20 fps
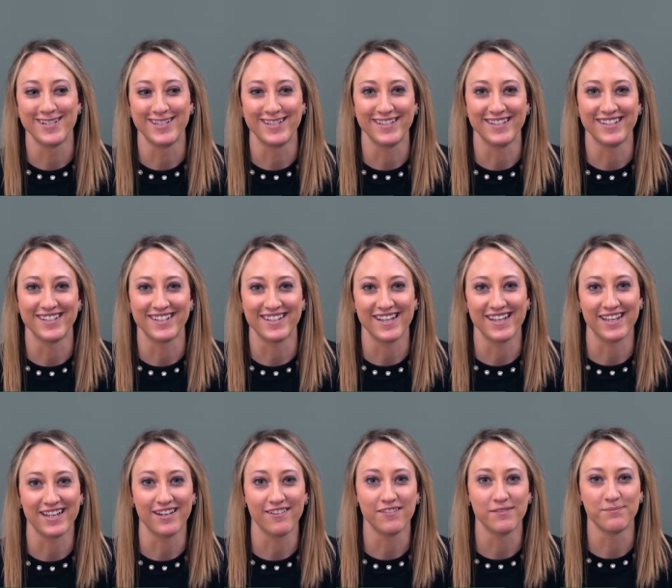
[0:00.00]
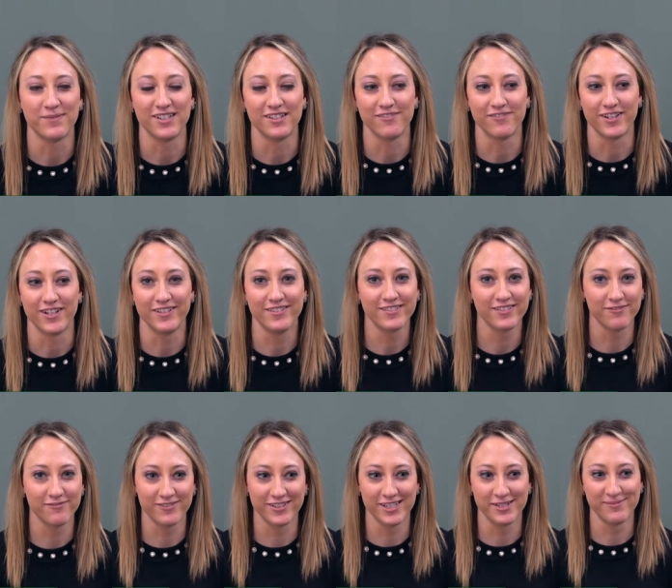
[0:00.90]
and hang out with my friends
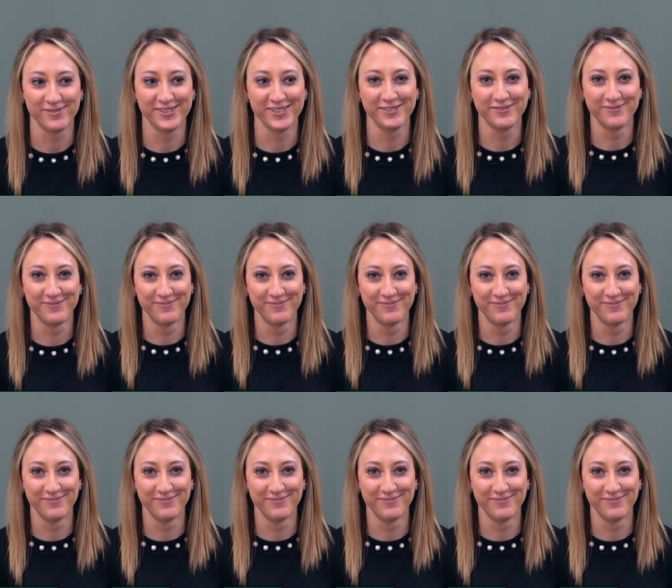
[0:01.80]
and family.